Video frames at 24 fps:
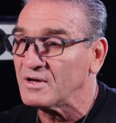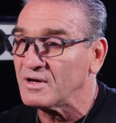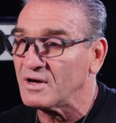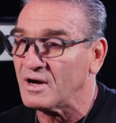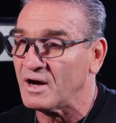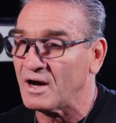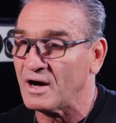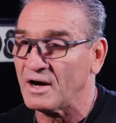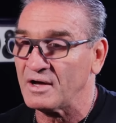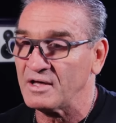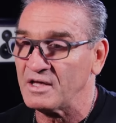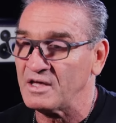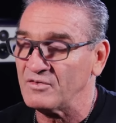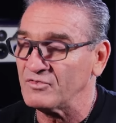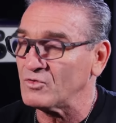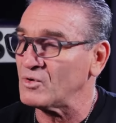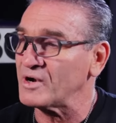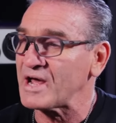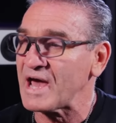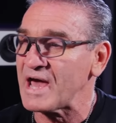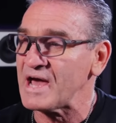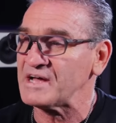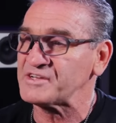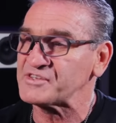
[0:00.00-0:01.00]
Uh, even
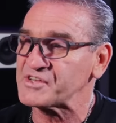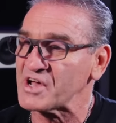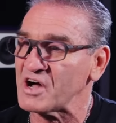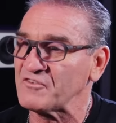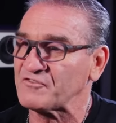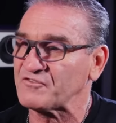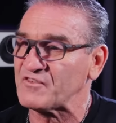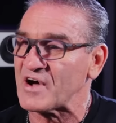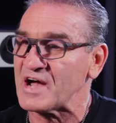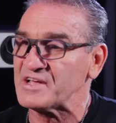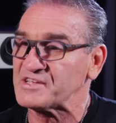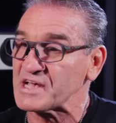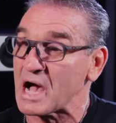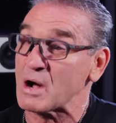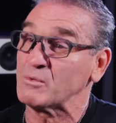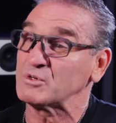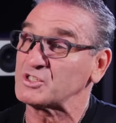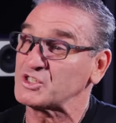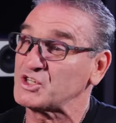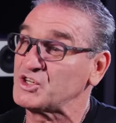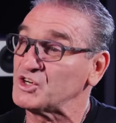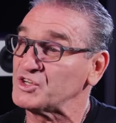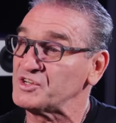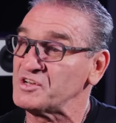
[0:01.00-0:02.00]
when I had tough fights, I
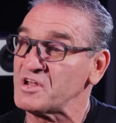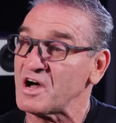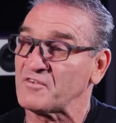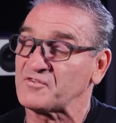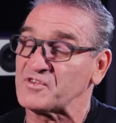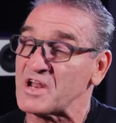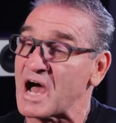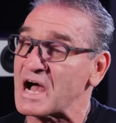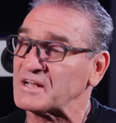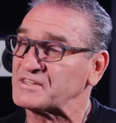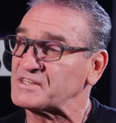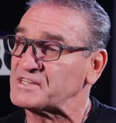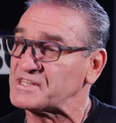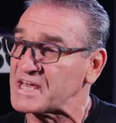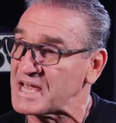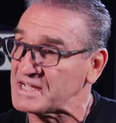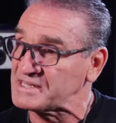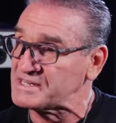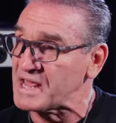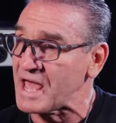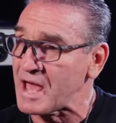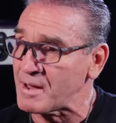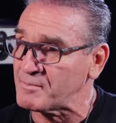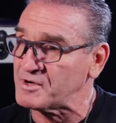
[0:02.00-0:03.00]
was good enough not to
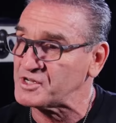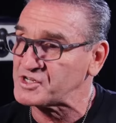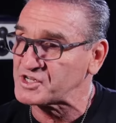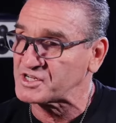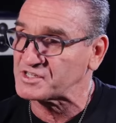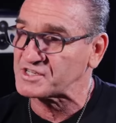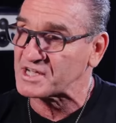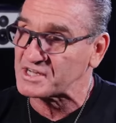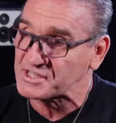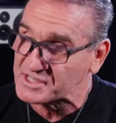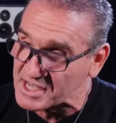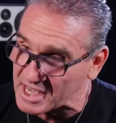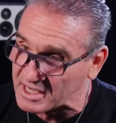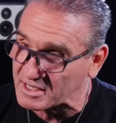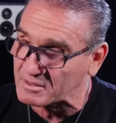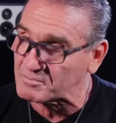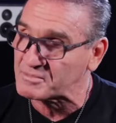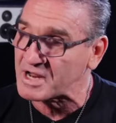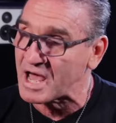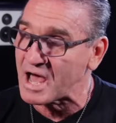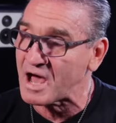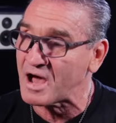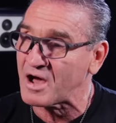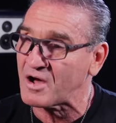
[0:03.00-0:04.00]
take damage because I'd take
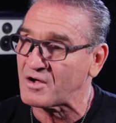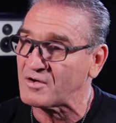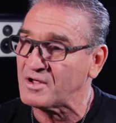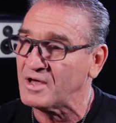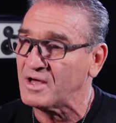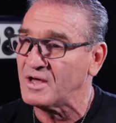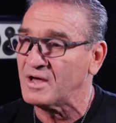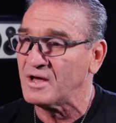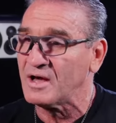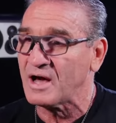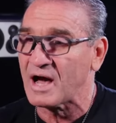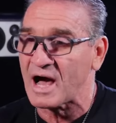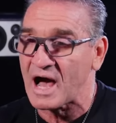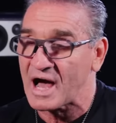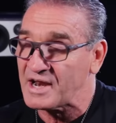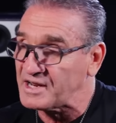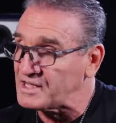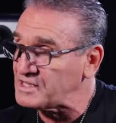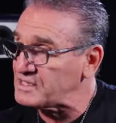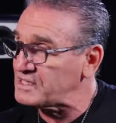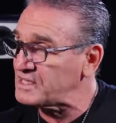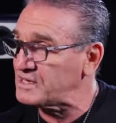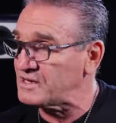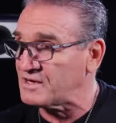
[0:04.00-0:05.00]
them down. I
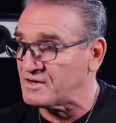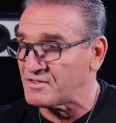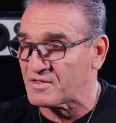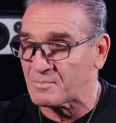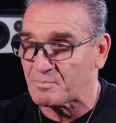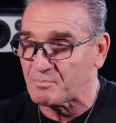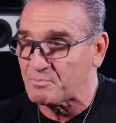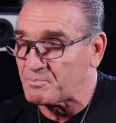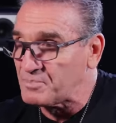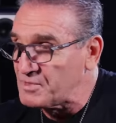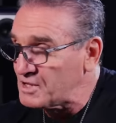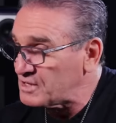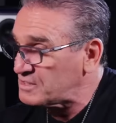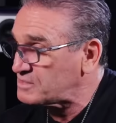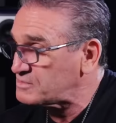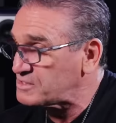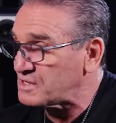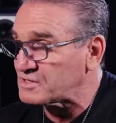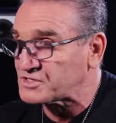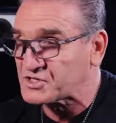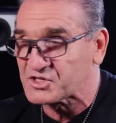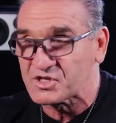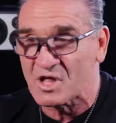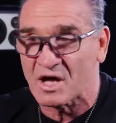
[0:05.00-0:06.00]
didn't get into the, the,
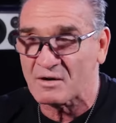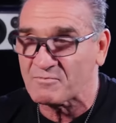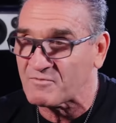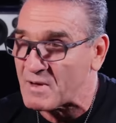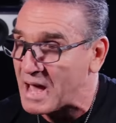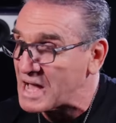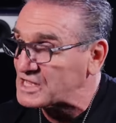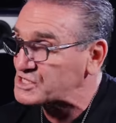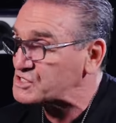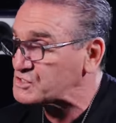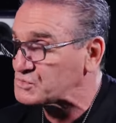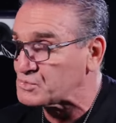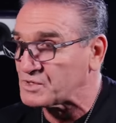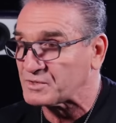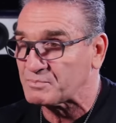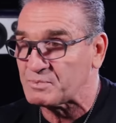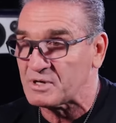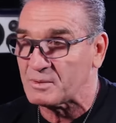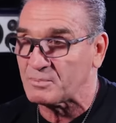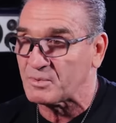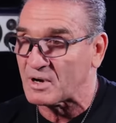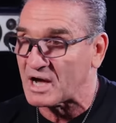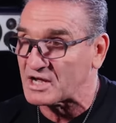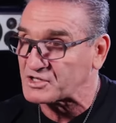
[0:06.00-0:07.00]
the slug matches with
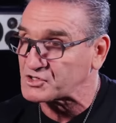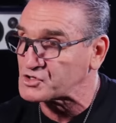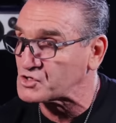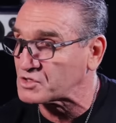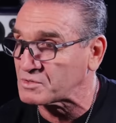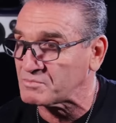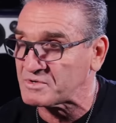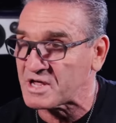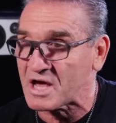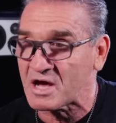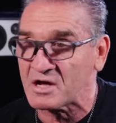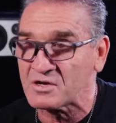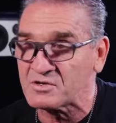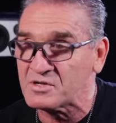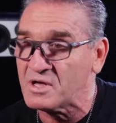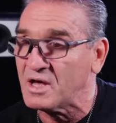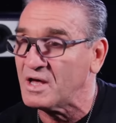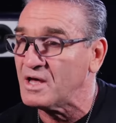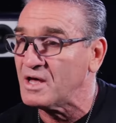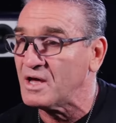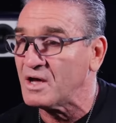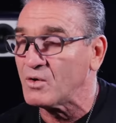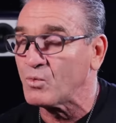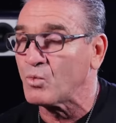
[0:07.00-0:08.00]
people. I took them down,
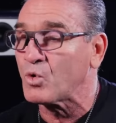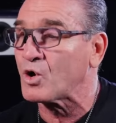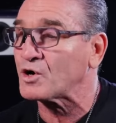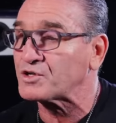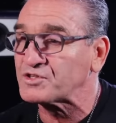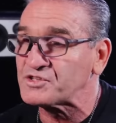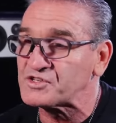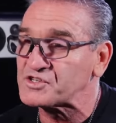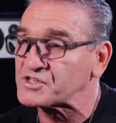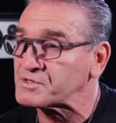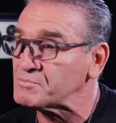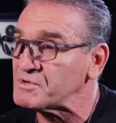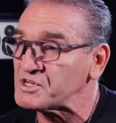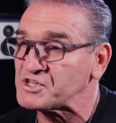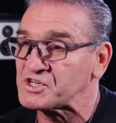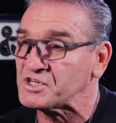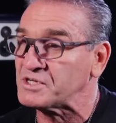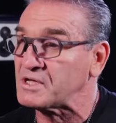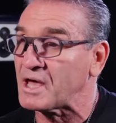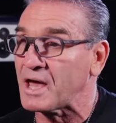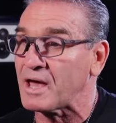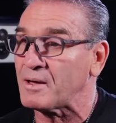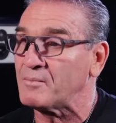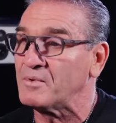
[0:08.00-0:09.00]
worked the
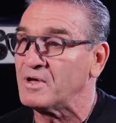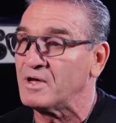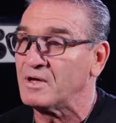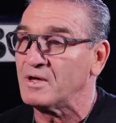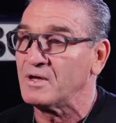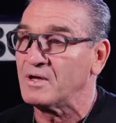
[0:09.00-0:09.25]
submission game,